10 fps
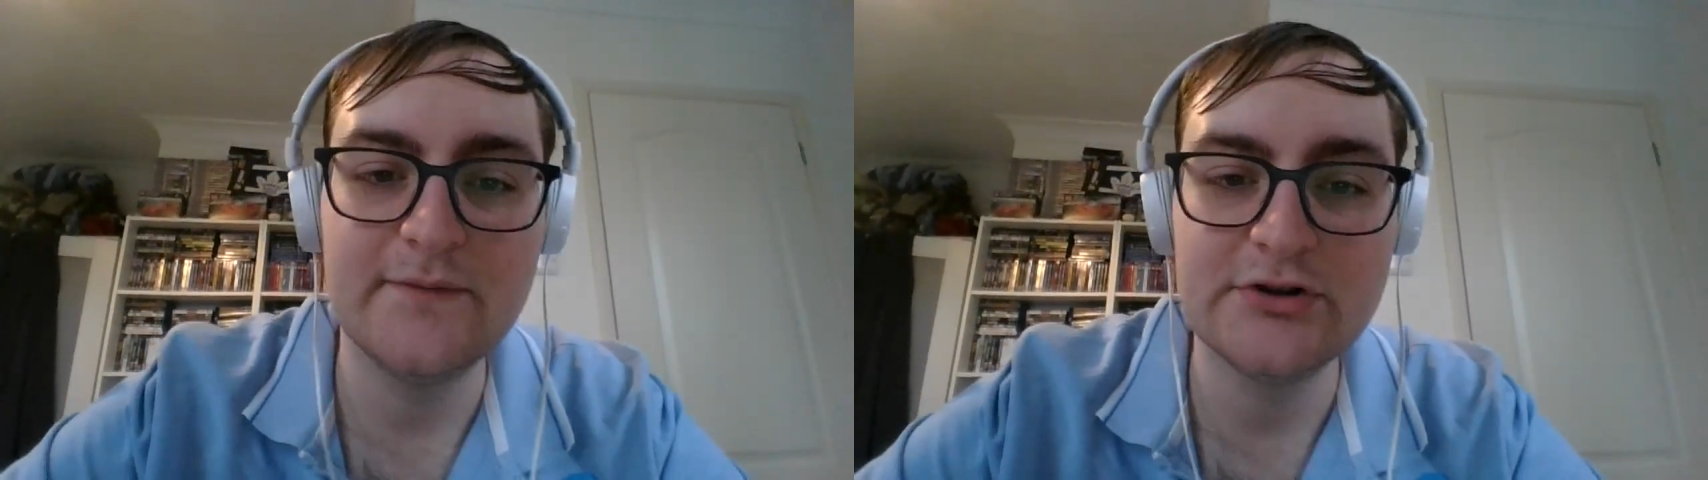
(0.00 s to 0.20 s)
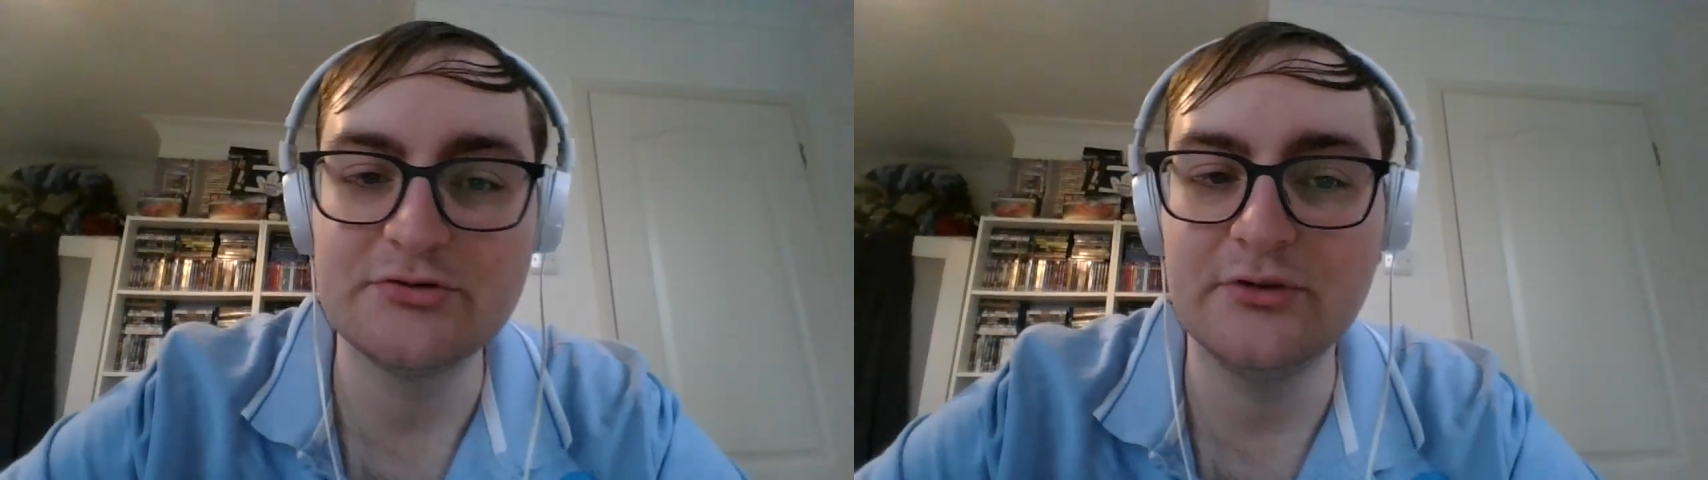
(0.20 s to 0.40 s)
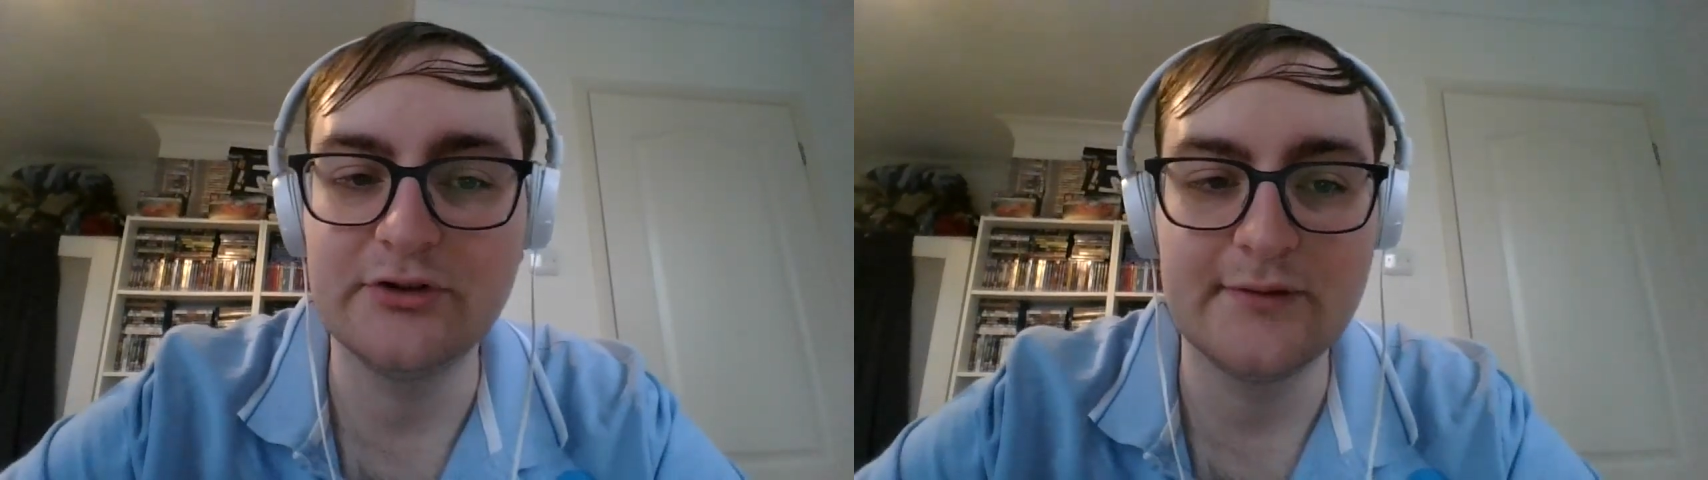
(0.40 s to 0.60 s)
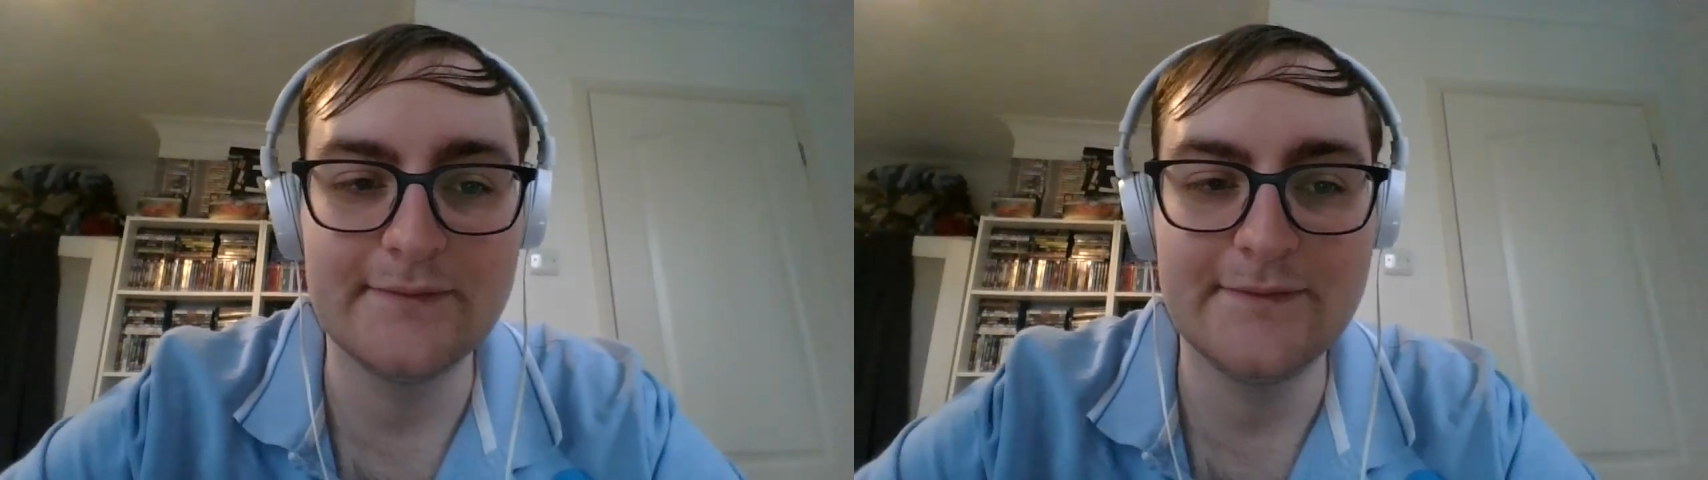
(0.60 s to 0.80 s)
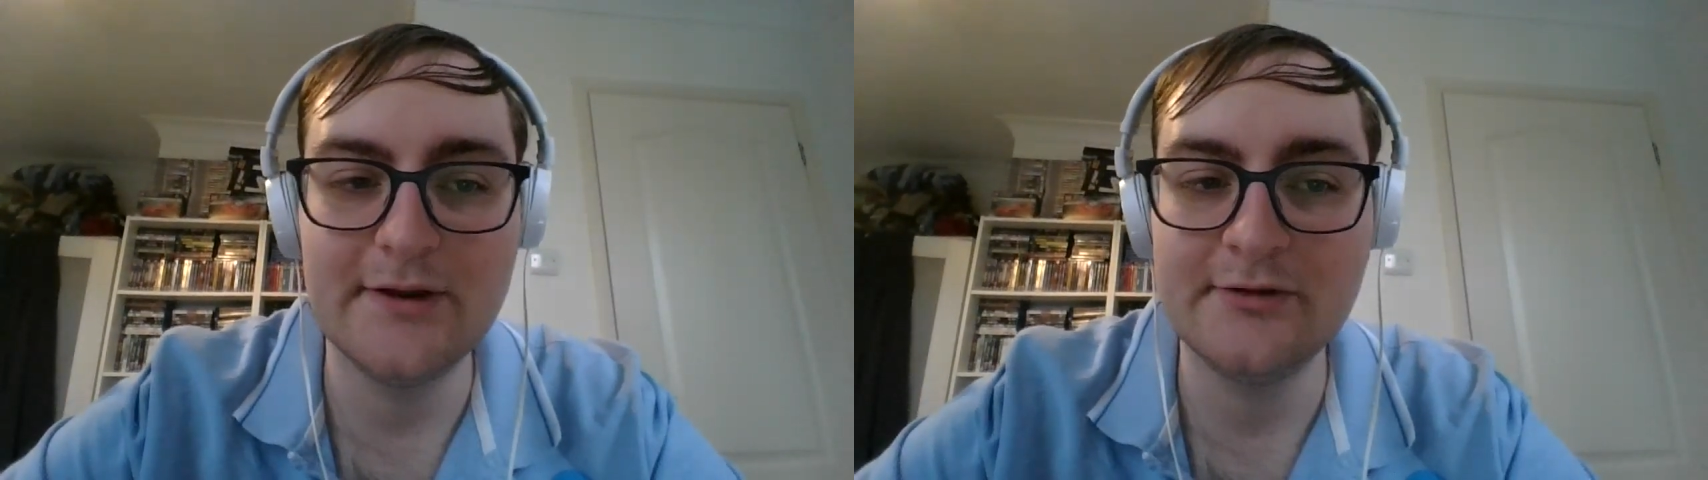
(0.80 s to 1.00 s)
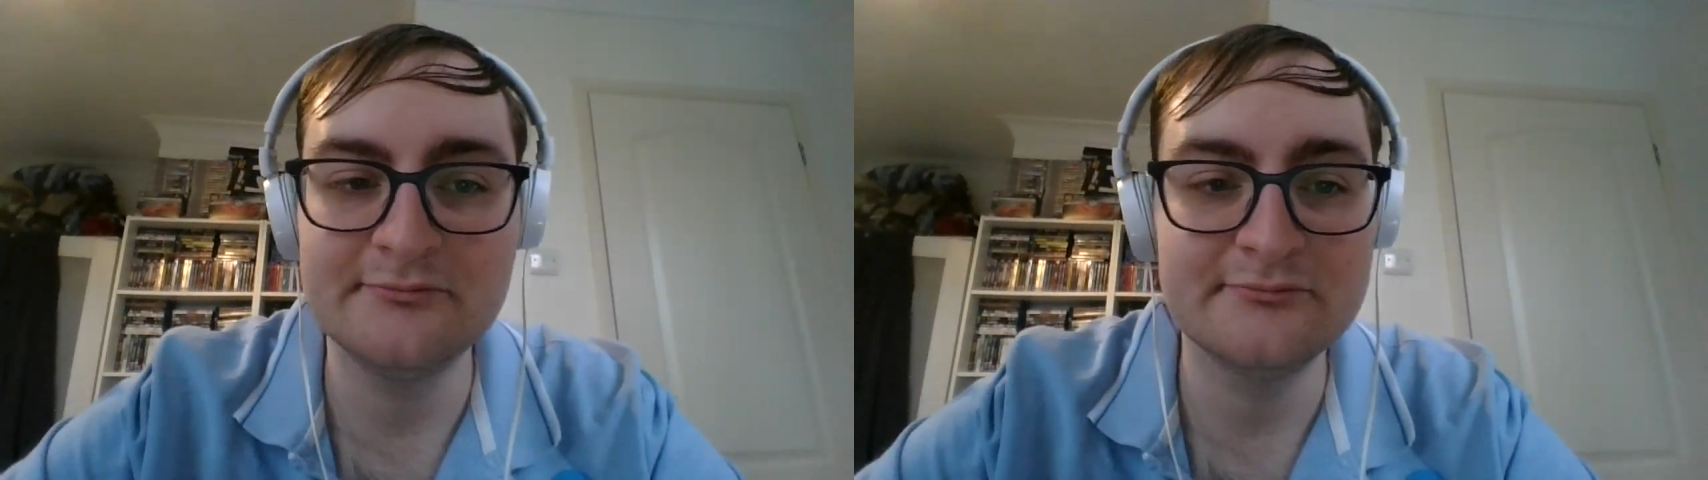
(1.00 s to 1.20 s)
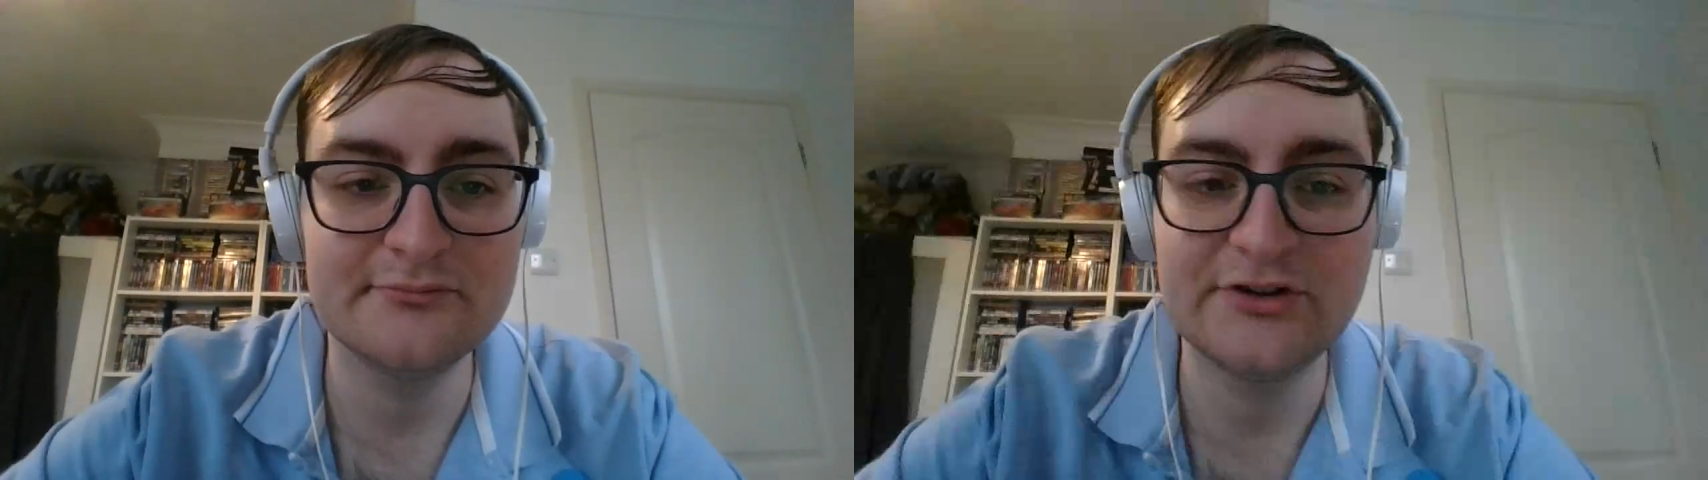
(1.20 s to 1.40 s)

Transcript: visuals of the film,